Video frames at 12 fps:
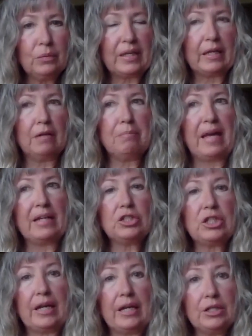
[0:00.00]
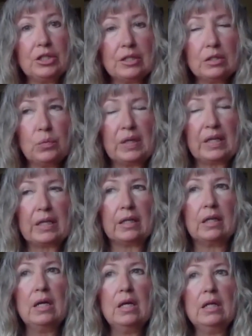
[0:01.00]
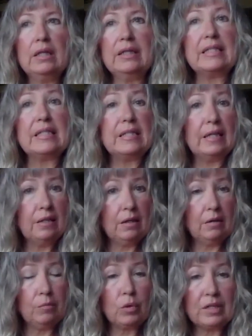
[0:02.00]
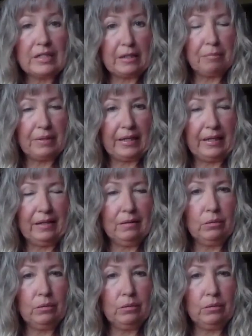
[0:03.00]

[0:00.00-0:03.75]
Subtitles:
We can make changes. We can listen more deeply.